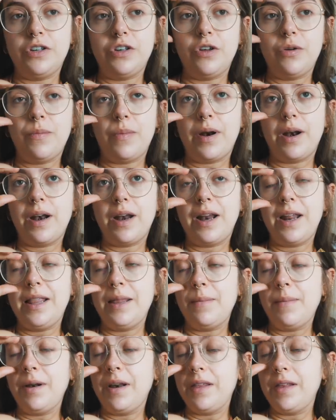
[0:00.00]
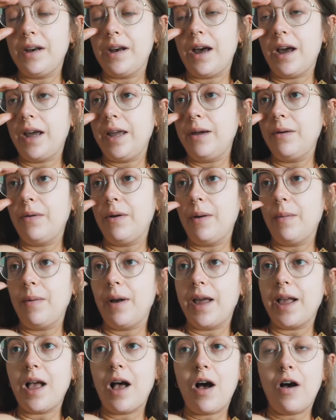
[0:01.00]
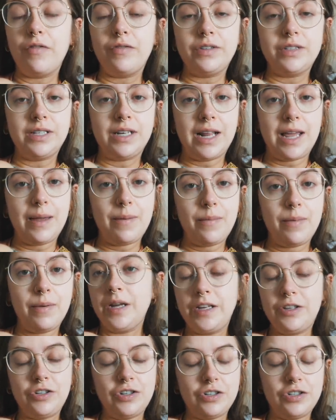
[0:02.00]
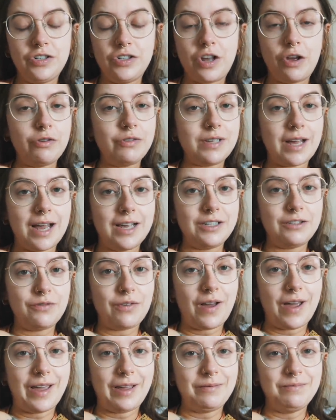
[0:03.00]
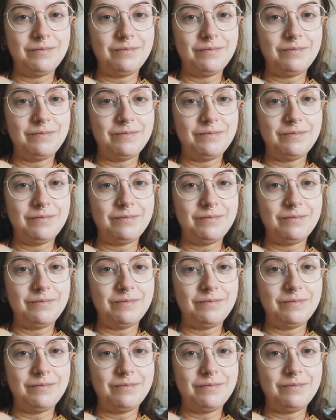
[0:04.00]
to do but in the middle of the night when I'm like half asleep it's just so satisfying